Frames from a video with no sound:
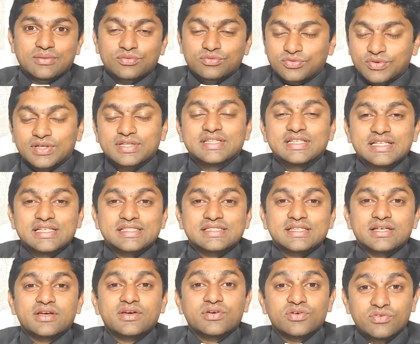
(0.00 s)
For
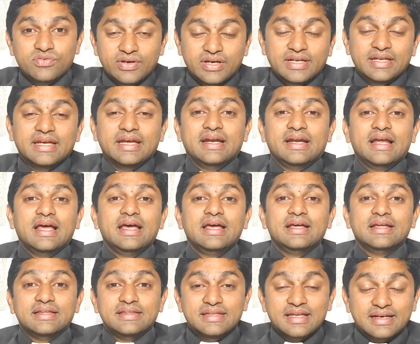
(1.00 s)
this, we need
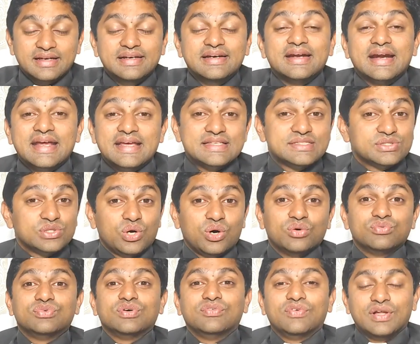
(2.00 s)
the grace
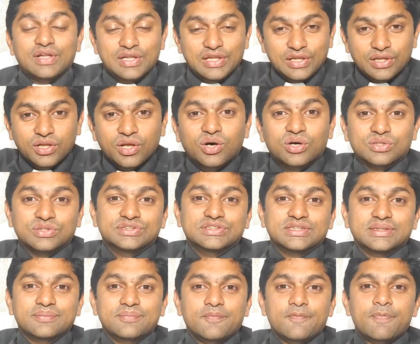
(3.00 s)
of our
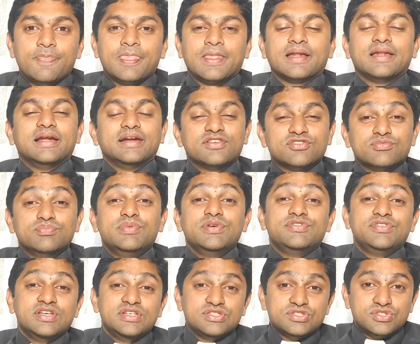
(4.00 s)
Lord. Let us
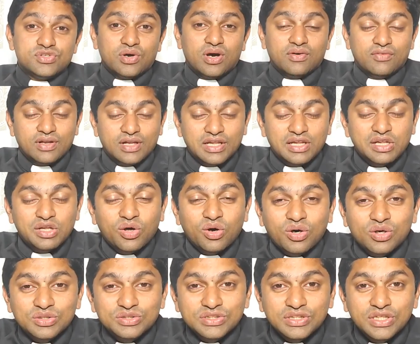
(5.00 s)
beseech our
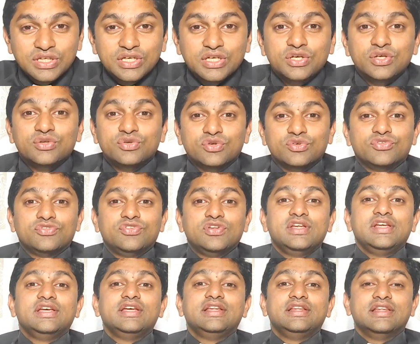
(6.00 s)
Lord to
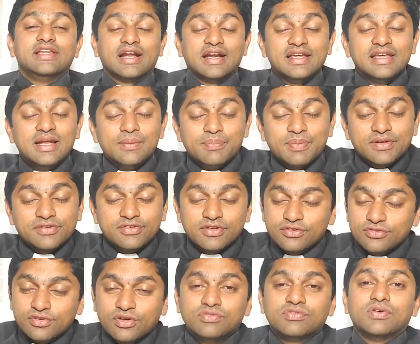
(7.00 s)
see the real
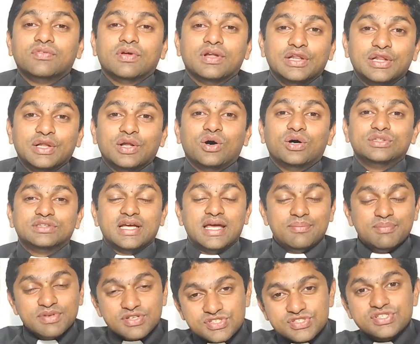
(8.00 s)
presence of our Lord
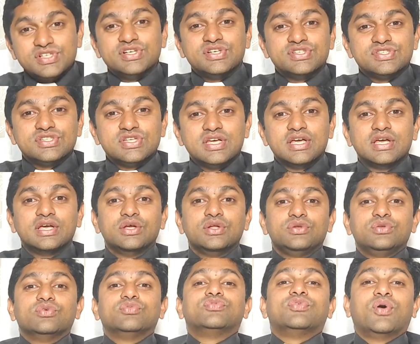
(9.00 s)
amidst us,
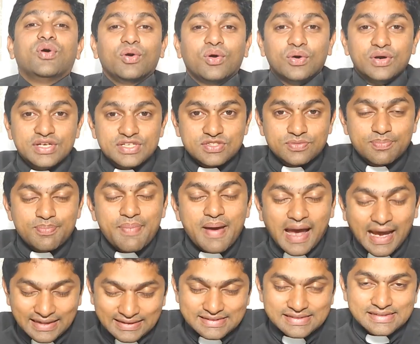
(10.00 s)
to follow his
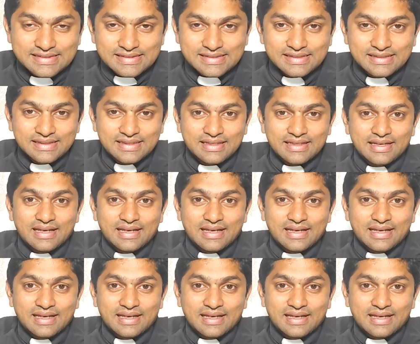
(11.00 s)
paths.